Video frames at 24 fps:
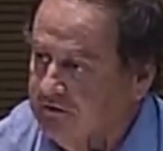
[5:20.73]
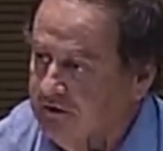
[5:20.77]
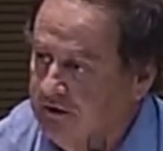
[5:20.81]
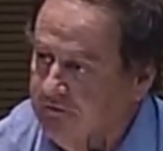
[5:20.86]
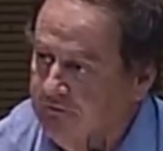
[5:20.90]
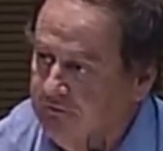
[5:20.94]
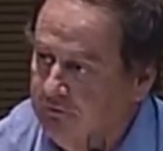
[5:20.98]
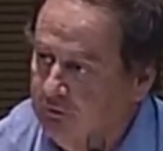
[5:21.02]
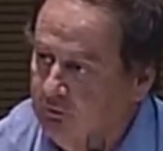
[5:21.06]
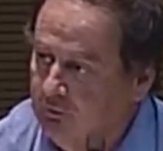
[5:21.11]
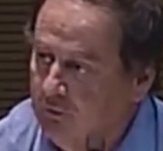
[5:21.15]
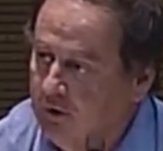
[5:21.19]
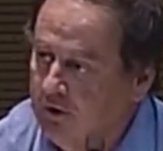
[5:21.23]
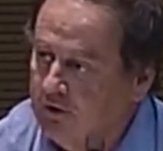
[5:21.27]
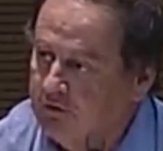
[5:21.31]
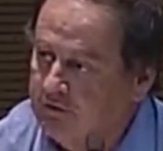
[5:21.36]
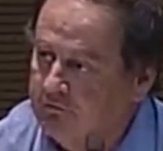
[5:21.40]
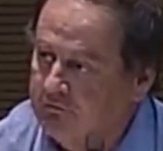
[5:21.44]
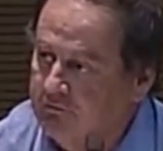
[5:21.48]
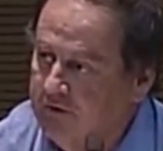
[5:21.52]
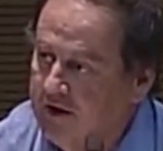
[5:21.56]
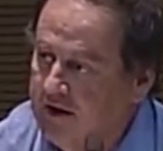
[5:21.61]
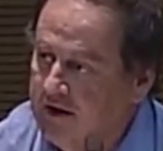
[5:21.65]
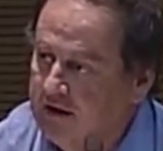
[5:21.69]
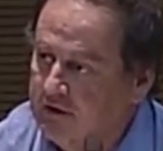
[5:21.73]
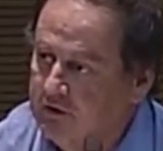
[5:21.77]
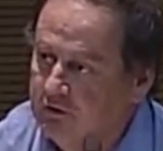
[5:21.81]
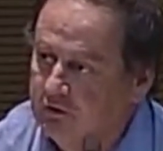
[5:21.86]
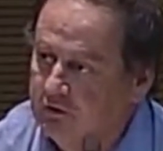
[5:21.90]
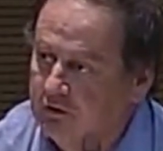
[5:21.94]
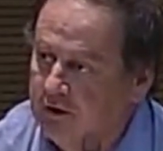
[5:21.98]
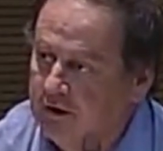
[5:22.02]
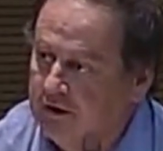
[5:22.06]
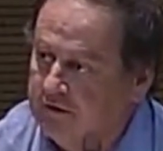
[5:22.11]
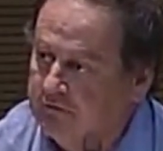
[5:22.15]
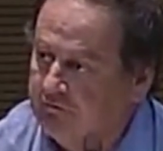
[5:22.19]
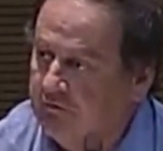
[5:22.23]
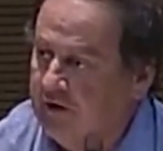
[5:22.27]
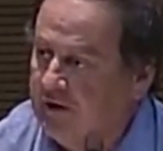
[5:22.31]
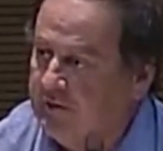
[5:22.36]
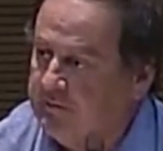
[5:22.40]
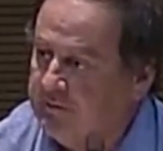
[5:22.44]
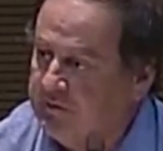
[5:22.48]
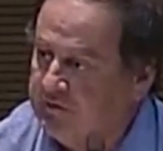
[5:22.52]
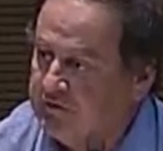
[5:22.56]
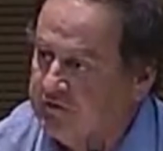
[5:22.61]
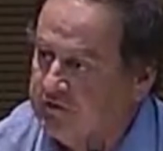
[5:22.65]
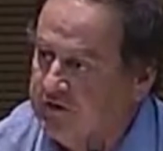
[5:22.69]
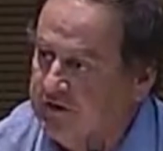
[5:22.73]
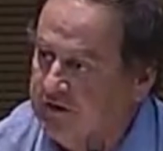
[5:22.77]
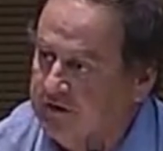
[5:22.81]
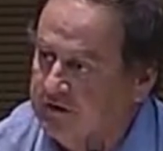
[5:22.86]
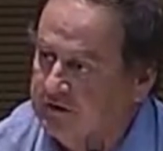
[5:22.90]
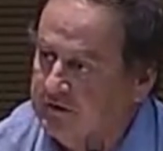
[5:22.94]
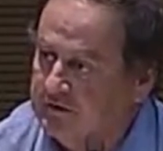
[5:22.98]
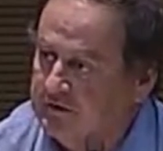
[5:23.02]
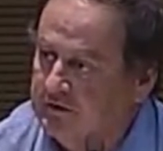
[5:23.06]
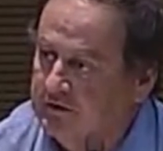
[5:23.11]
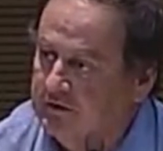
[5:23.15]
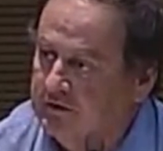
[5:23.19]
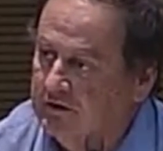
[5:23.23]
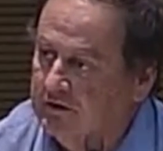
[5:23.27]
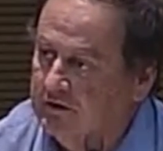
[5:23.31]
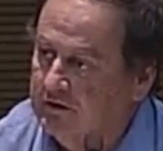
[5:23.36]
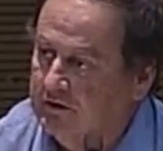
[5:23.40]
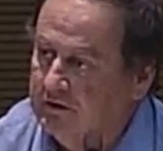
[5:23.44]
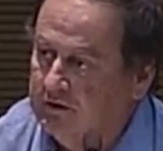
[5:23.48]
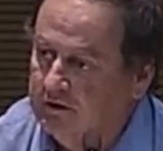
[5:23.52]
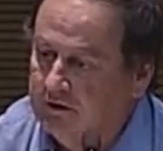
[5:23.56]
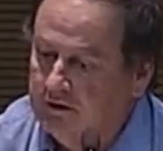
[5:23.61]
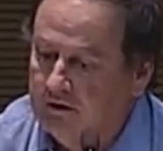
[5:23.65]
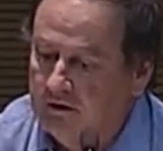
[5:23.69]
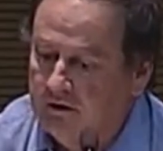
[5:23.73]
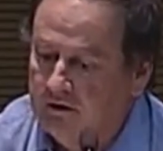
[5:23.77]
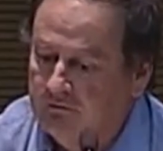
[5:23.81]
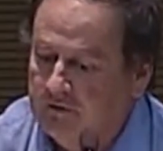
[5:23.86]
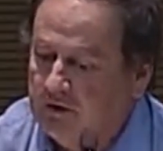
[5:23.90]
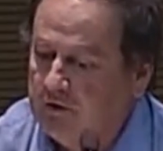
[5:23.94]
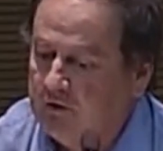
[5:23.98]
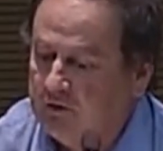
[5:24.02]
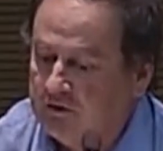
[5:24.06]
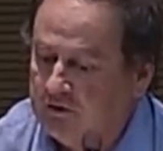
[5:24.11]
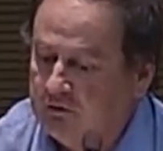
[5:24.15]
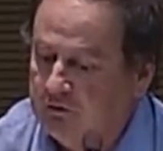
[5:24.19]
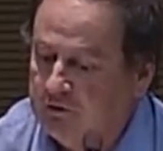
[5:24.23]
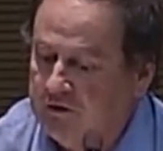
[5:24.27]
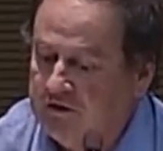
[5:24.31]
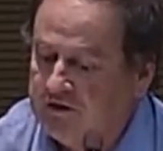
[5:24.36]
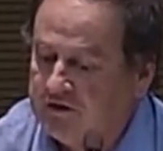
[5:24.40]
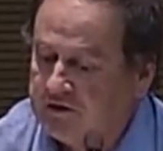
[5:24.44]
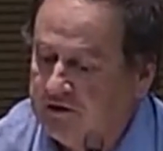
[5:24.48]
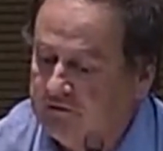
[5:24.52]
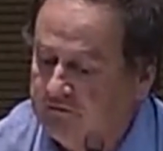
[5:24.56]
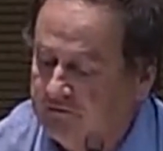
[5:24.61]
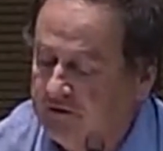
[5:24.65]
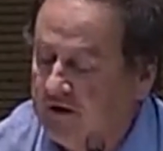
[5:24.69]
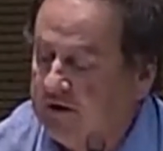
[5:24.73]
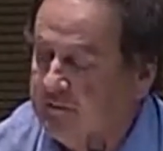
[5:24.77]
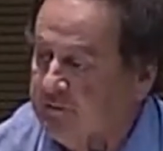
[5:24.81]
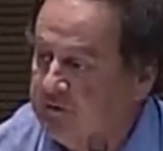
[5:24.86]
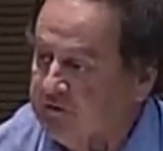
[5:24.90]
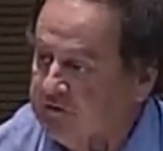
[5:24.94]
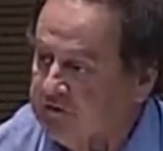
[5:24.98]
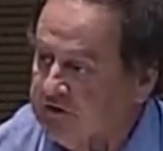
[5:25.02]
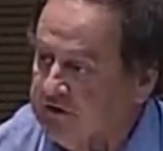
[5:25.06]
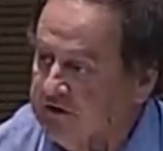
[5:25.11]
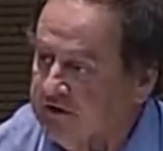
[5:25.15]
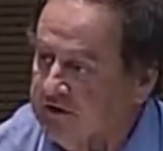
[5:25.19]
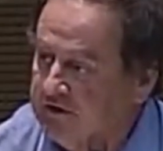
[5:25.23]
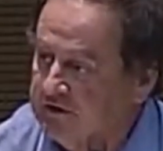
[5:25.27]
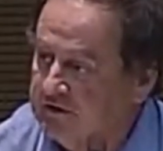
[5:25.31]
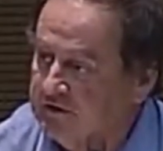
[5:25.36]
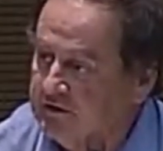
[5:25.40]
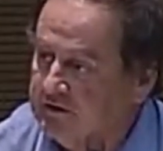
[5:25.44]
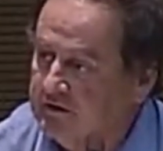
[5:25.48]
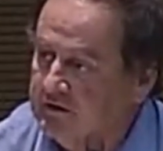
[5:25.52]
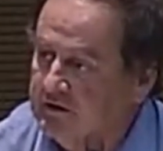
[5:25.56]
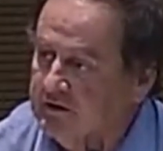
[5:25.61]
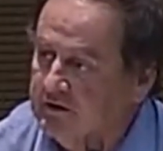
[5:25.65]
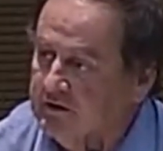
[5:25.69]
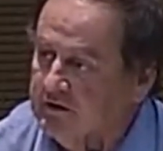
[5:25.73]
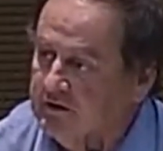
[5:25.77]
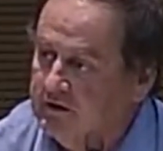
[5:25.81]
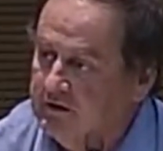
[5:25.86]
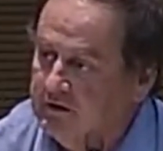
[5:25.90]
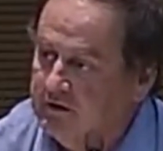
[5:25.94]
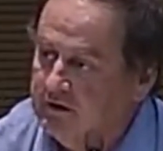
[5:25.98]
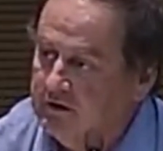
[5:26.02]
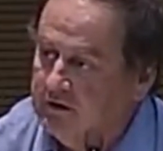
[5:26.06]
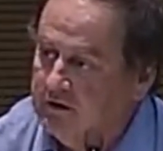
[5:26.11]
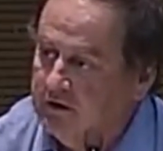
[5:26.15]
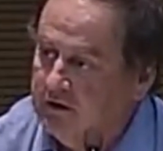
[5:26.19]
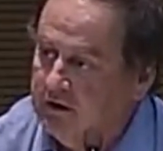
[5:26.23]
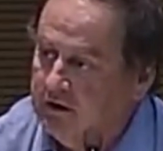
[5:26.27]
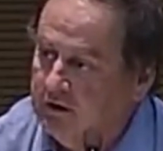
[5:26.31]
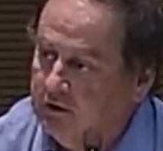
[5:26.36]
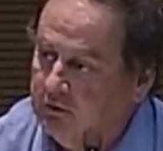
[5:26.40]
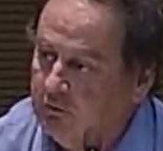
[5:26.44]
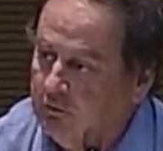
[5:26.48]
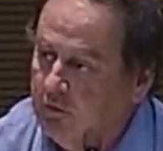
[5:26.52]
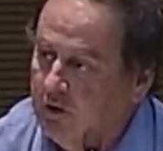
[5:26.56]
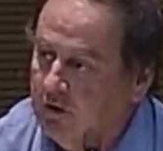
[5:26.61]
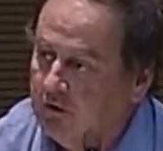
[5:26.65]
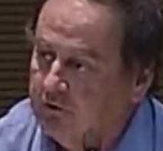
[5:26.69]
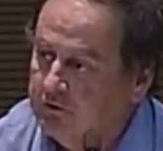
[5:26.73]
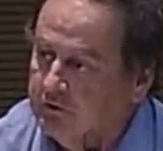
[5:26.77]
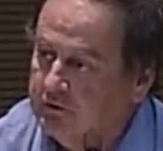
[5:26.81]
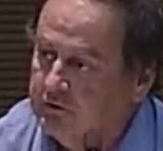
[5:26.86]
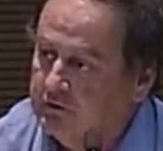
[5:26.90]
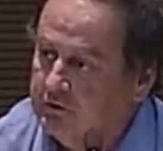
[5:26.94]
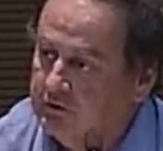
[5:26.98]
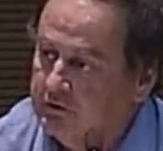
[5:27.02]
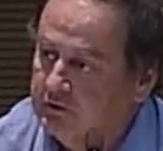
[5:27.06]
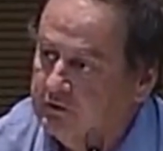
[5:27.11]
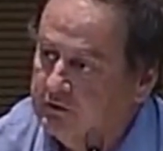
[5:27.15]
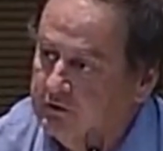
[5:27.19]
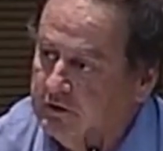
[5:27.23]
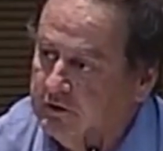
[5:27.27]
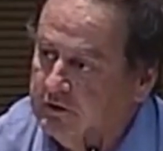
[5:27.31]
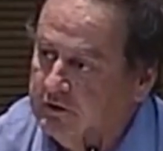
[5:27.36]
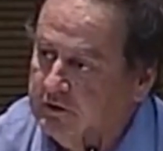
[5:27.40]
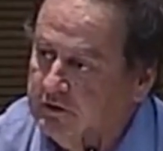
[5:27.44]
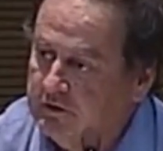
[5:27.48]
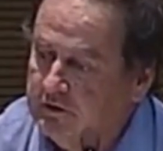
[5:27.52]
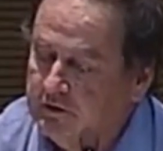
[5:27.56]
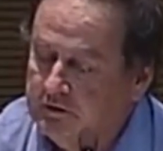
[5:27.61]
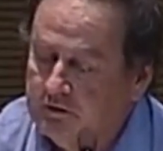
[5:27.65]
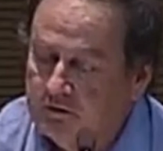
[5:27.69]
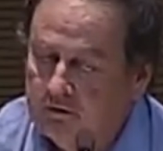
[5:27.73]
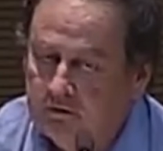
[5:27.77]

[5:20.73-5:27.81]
If you want value at 5%, value at risk at 5%, you want the